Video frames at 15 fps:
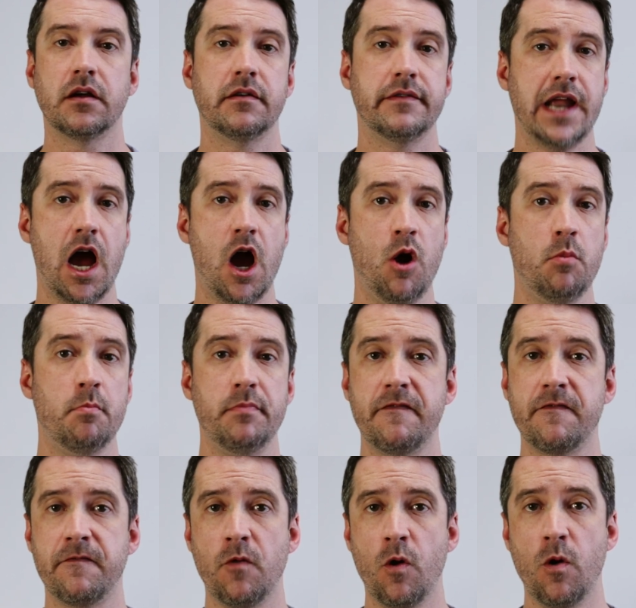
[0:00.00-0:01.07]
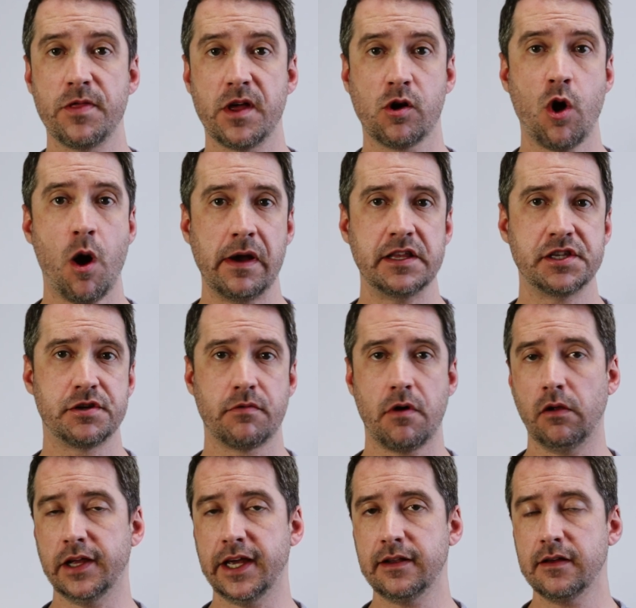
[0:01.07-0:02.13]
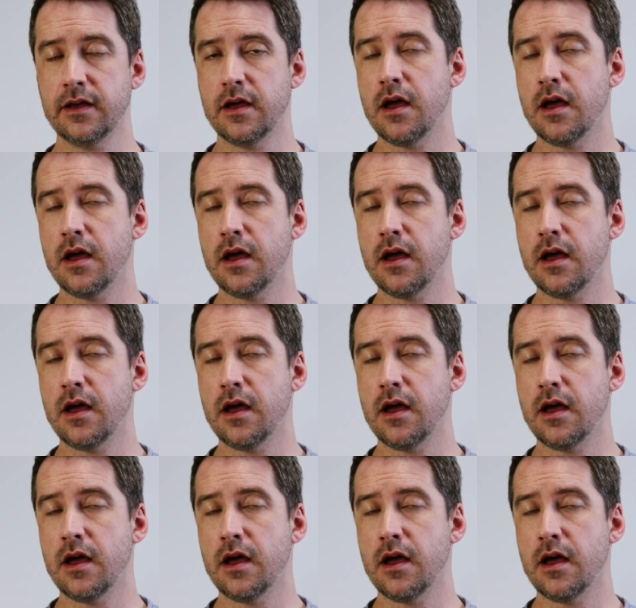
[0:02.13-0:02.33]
Now, before the comments roll in,